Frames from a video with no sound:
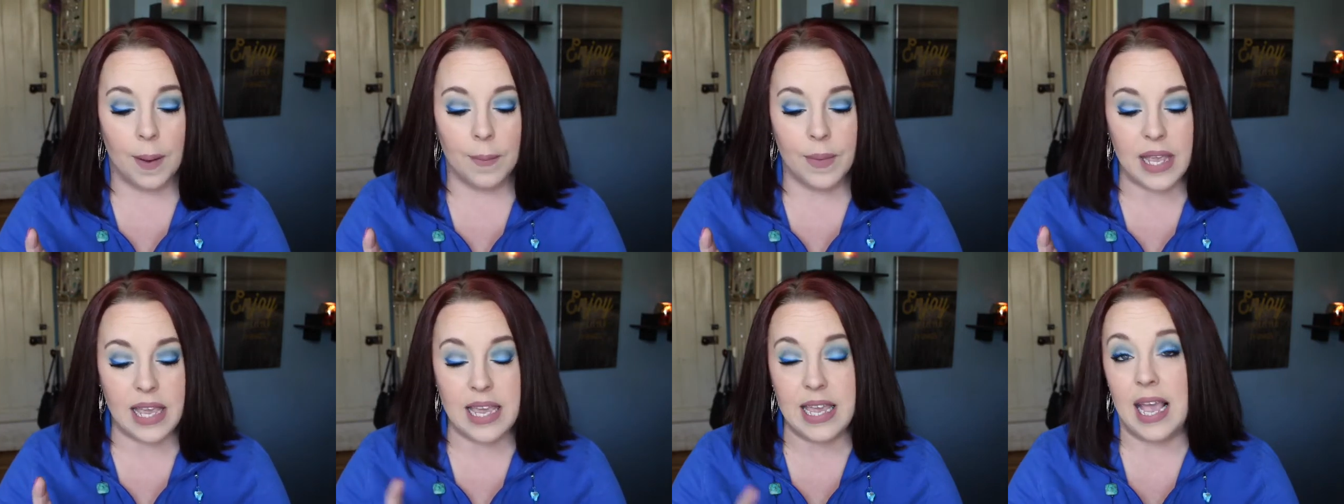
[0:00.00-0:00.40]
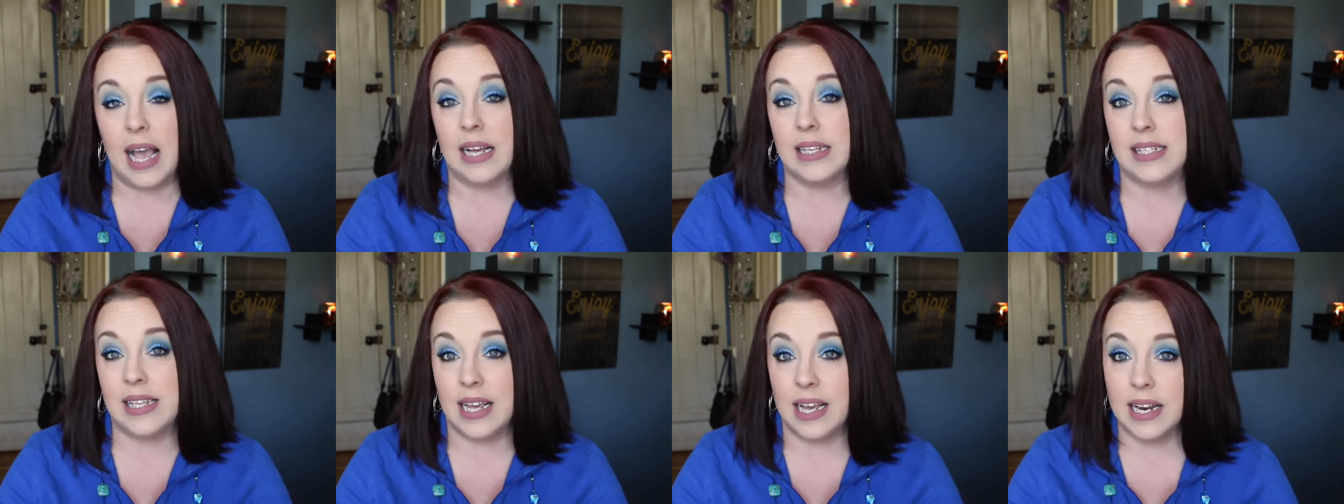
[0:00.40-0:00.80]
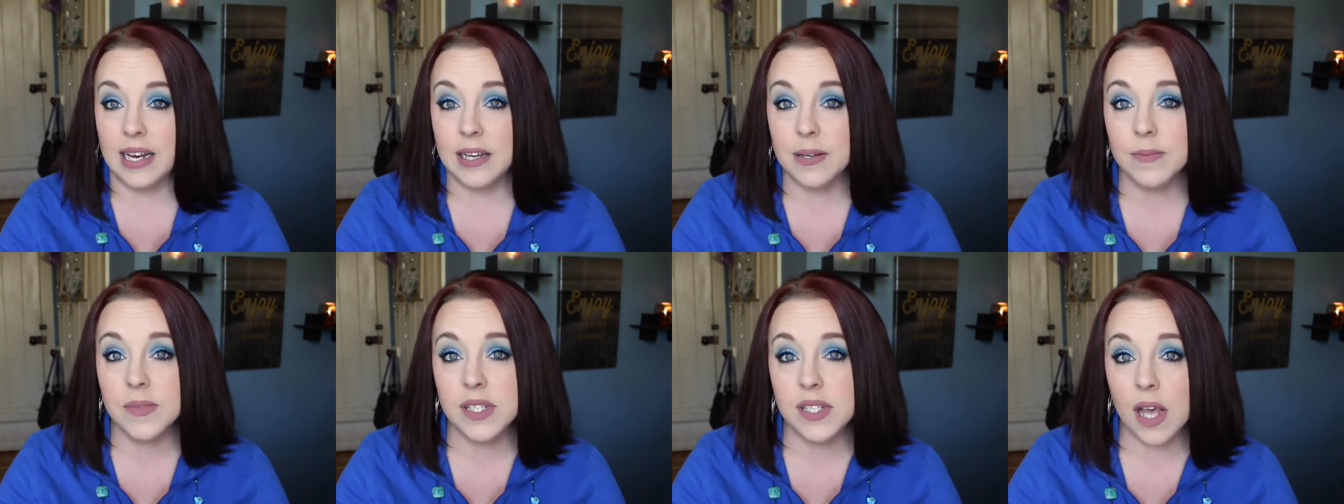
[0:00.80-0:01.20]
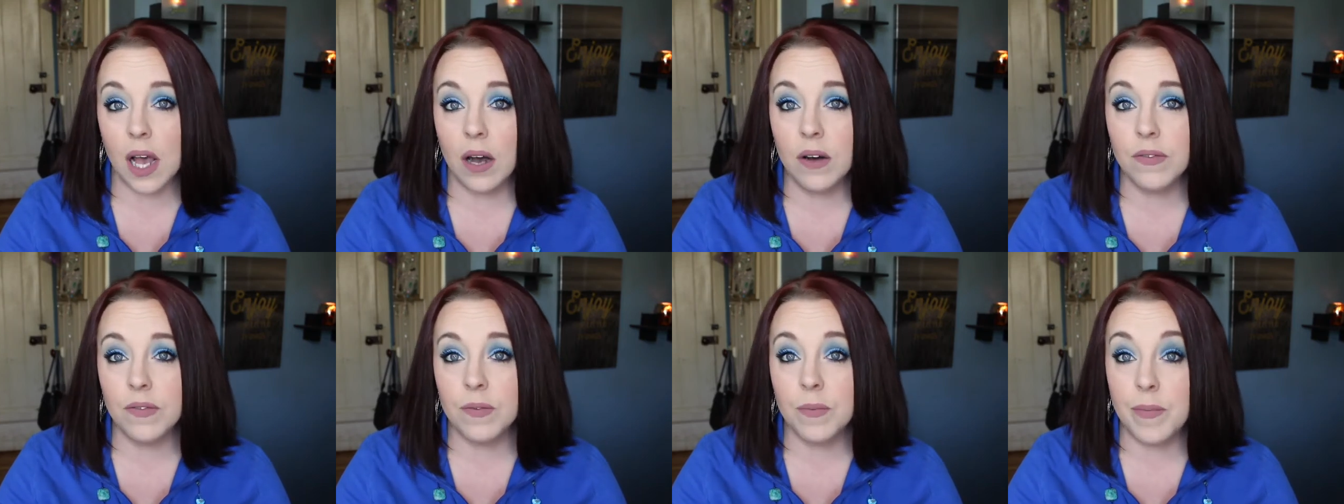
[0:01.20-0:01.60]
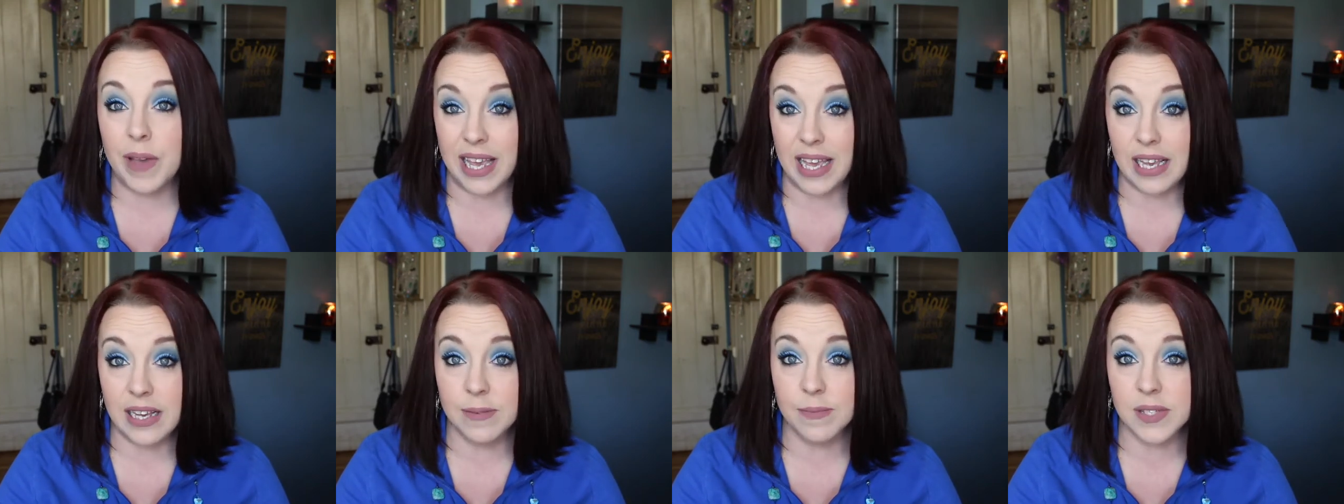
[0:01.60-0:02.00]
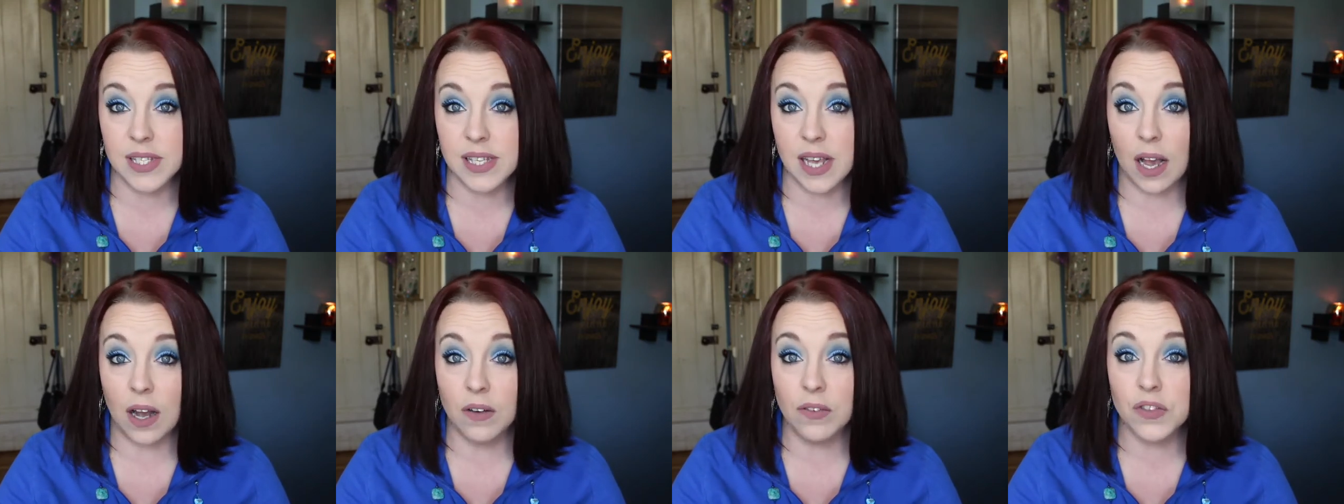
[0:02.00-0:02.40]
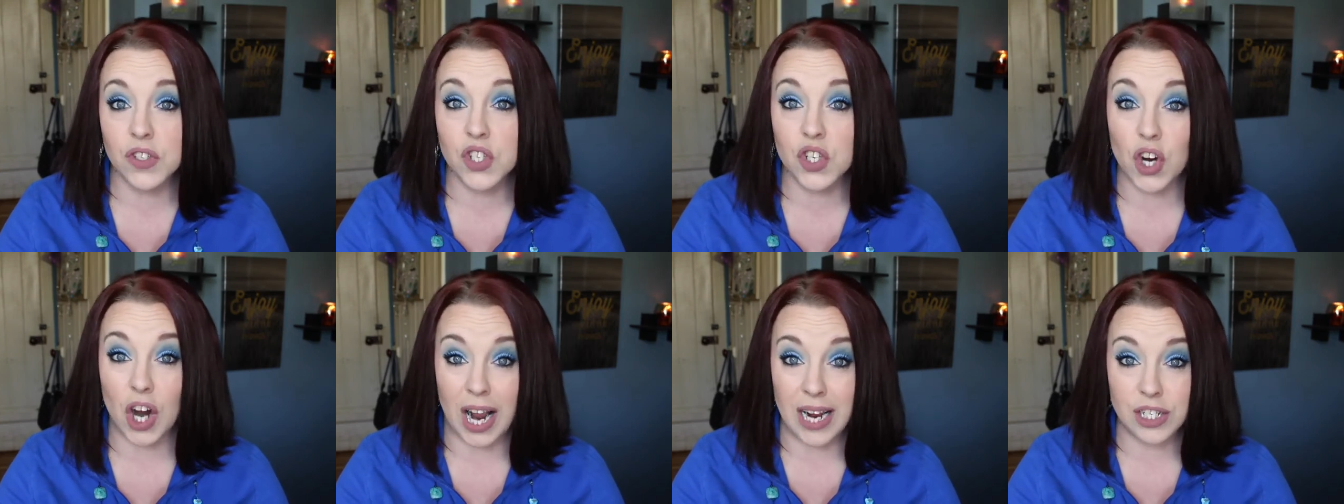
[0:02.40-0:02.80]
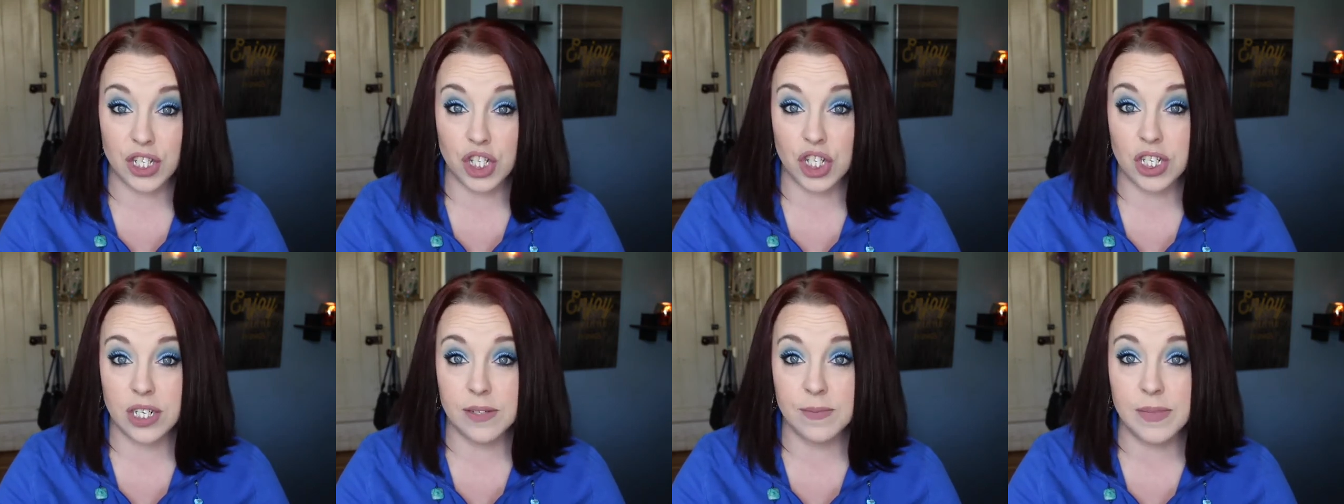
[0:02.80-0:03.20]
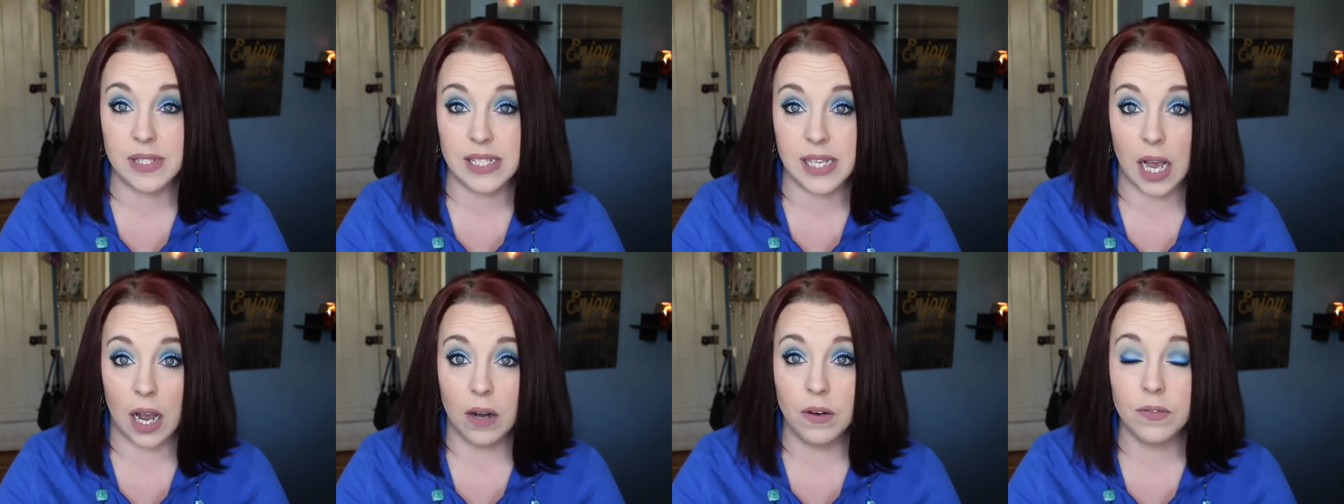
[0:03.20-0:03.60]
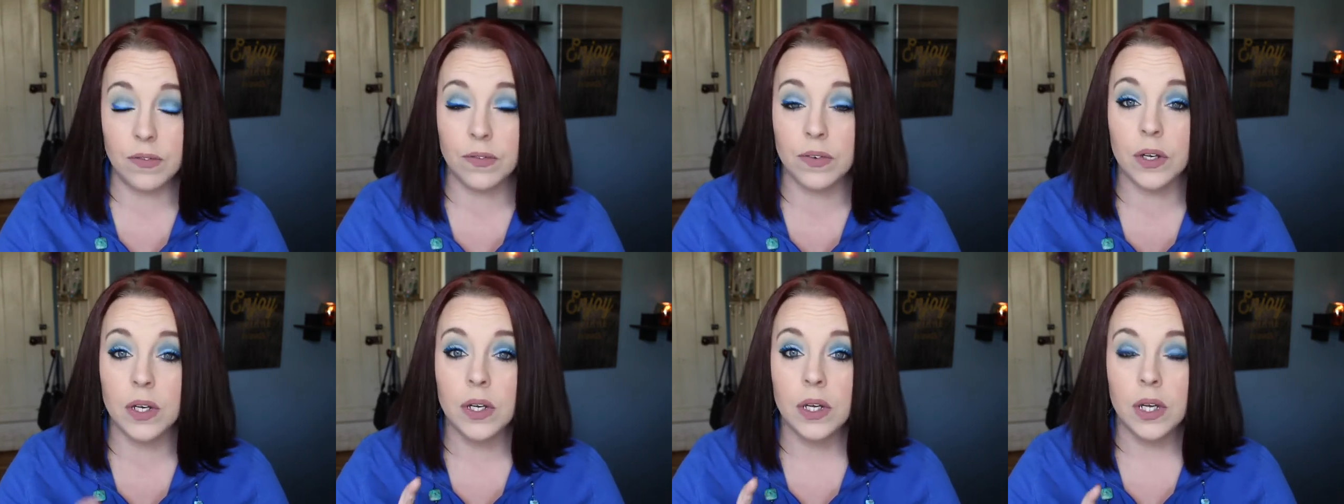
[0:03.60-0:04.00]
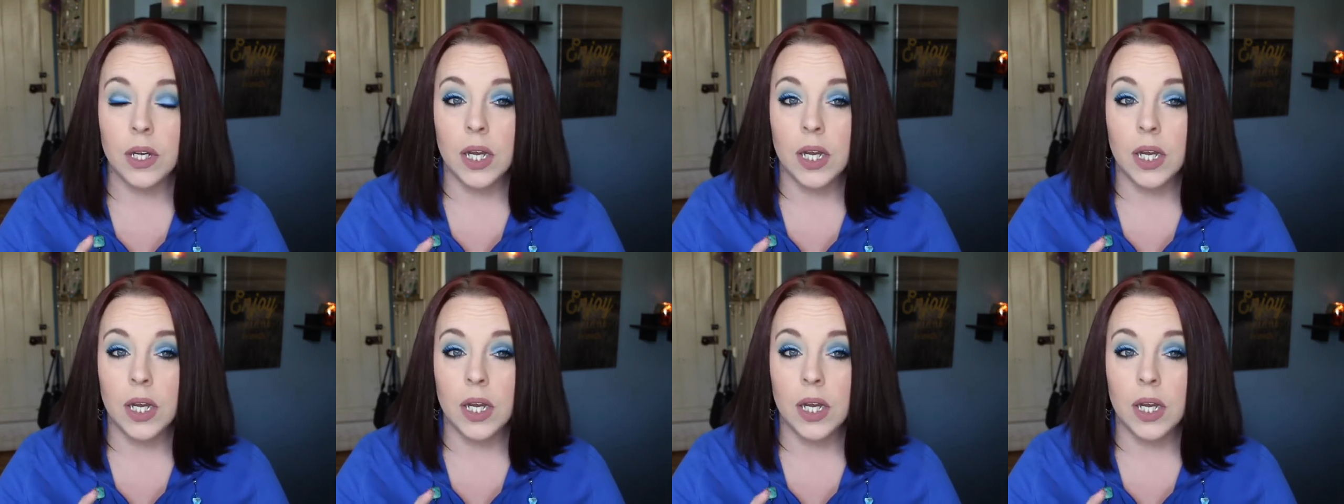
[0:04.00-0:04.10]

He has hit himself, bit himself, scratched himself.